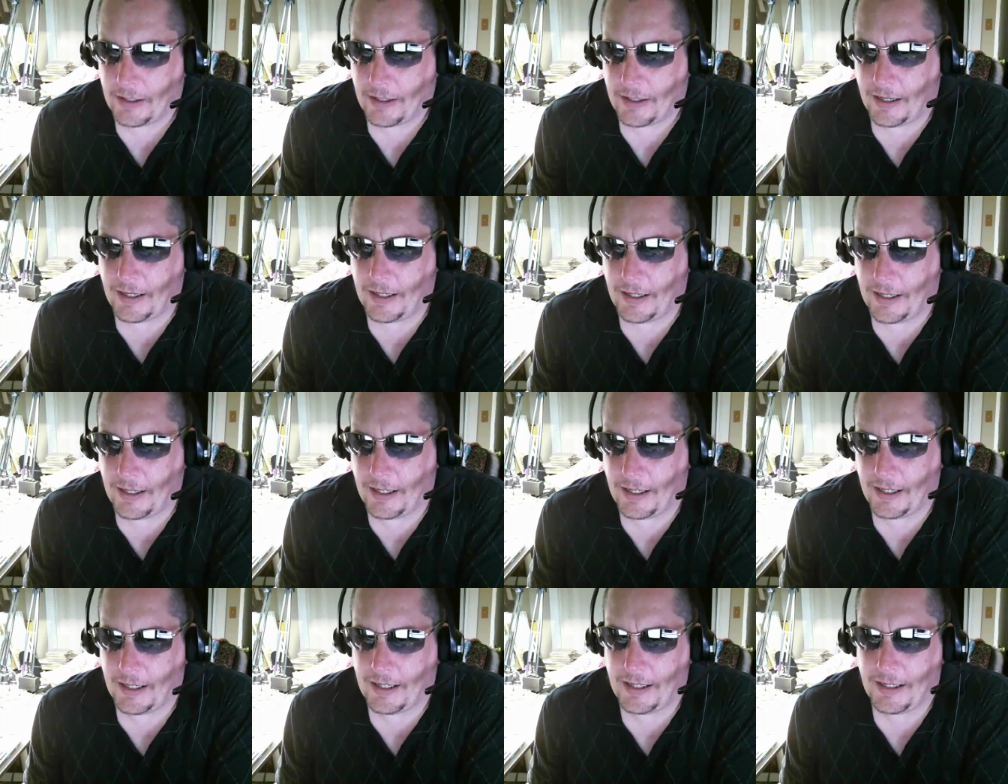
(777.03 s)

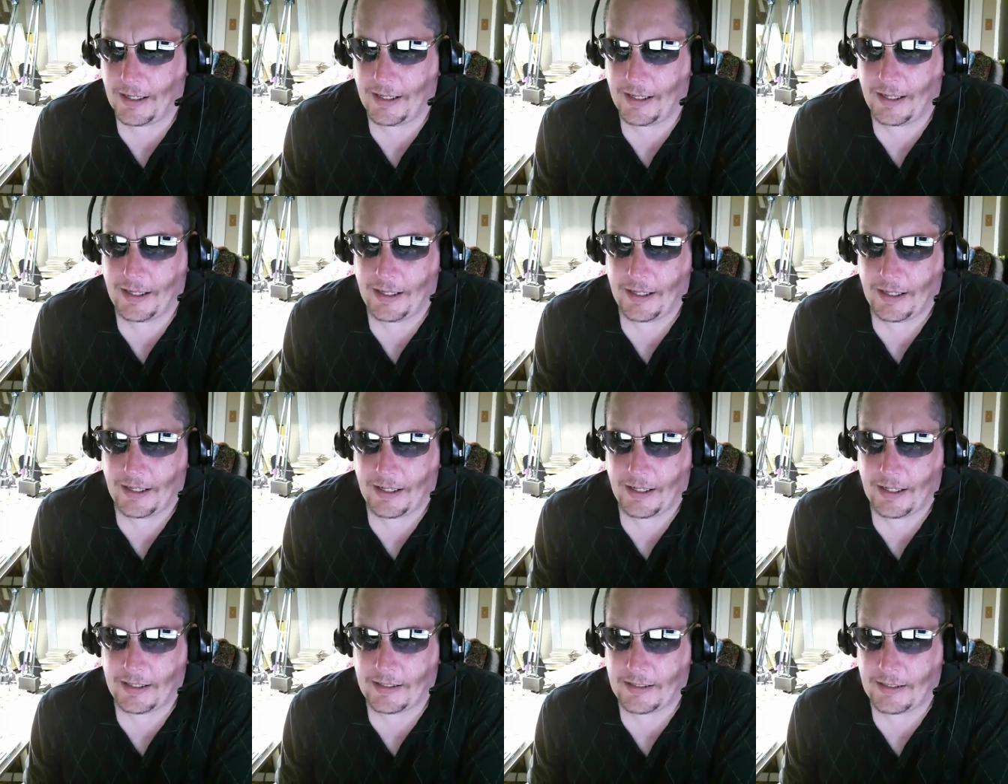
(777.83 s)

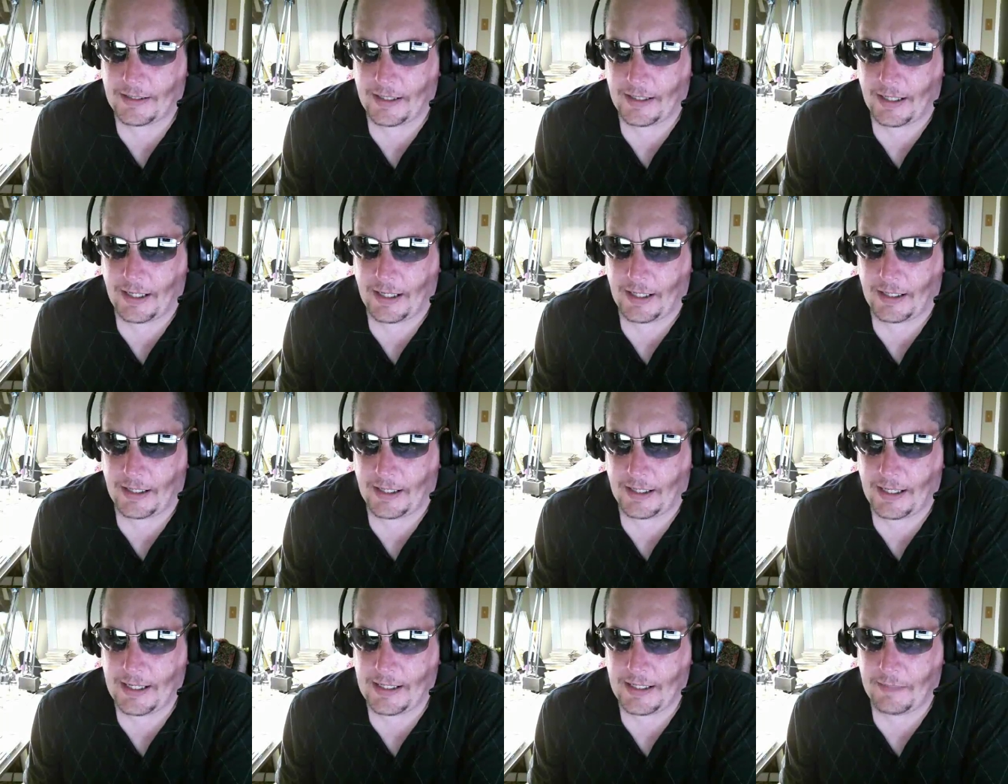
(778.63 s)
Let's see,
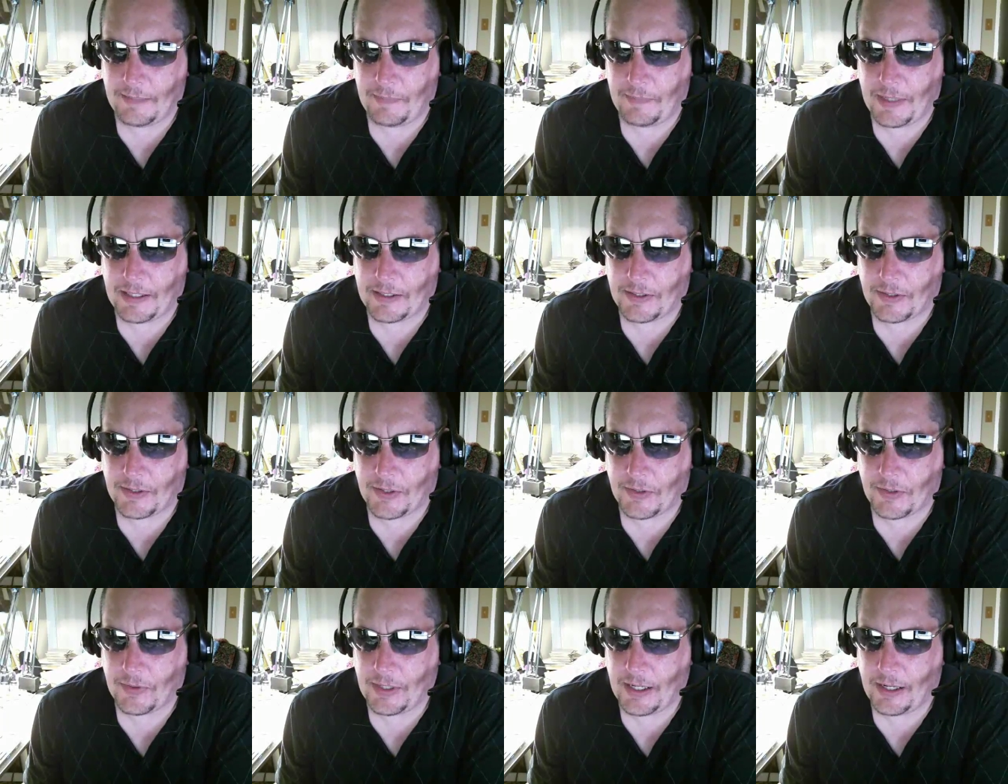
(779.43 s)
Lazy Pixel
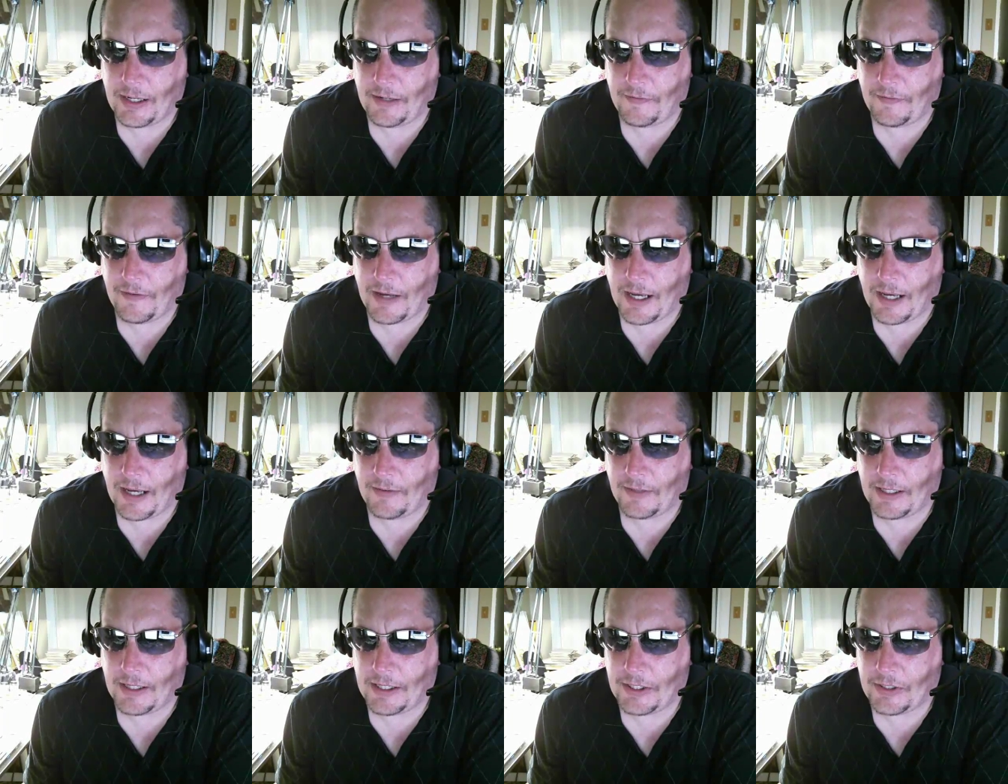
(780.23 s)

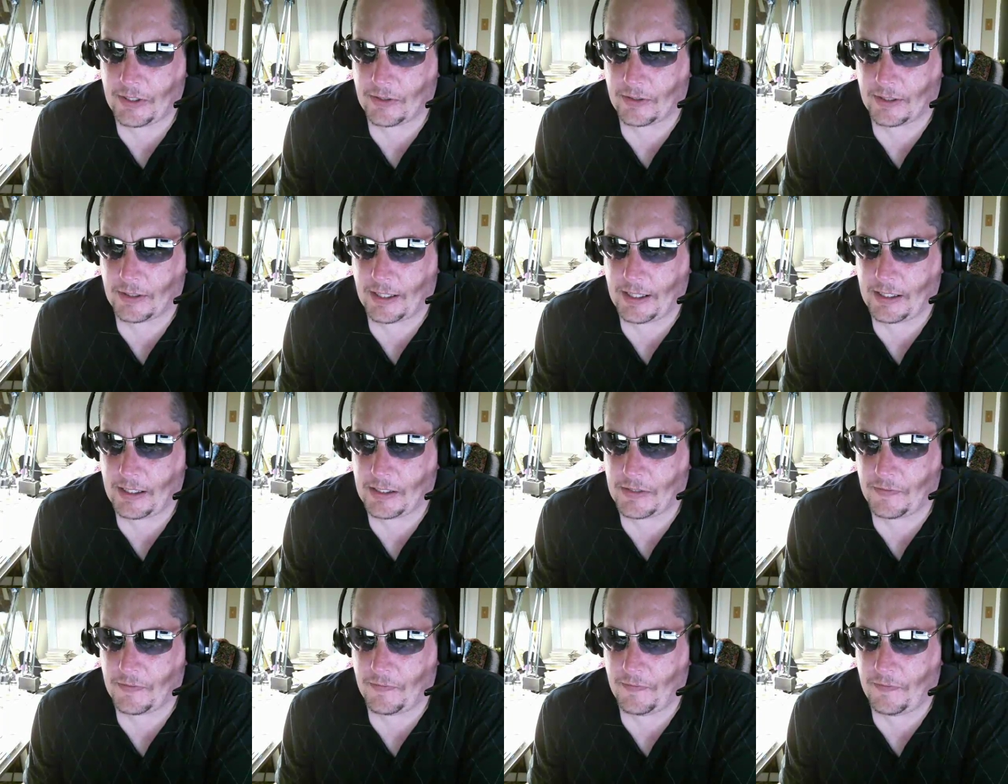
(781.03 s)
395 liked your
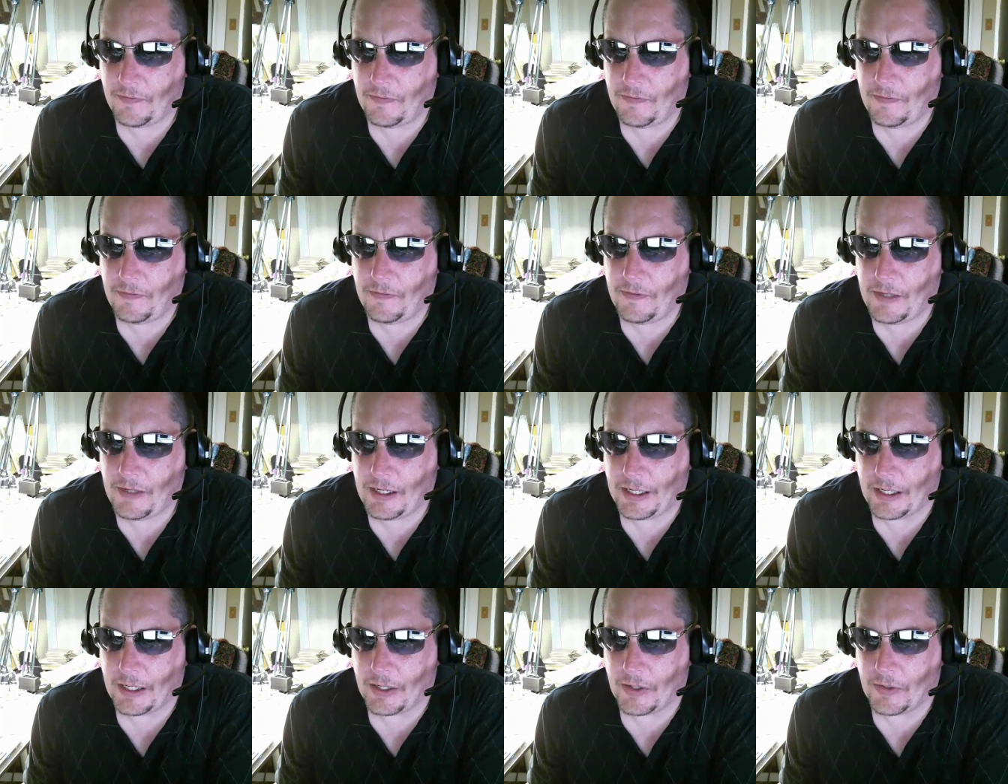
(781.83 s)
latest
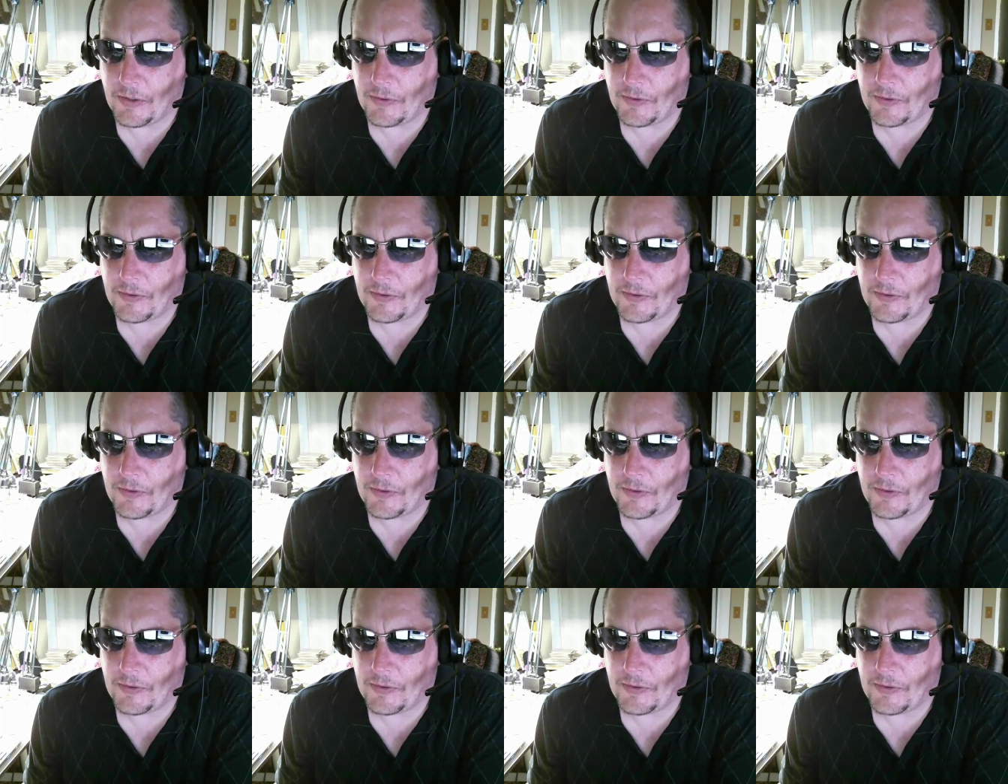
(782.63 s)
video.